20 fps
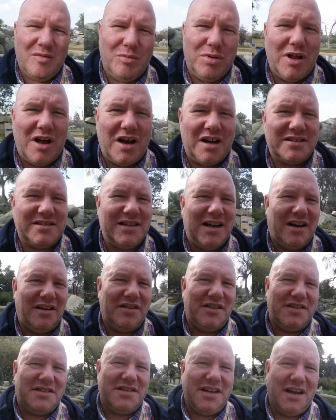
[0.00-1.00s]
blocks
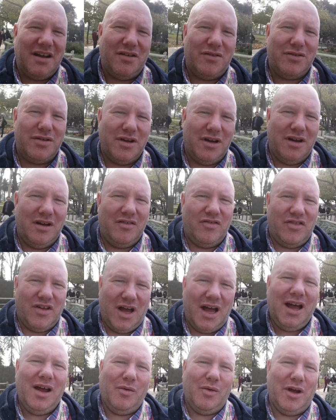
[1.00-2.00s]
out the sound of the
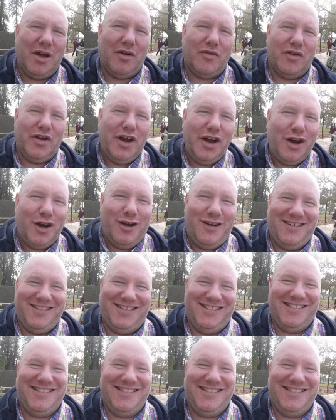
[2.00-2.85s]
highway over here.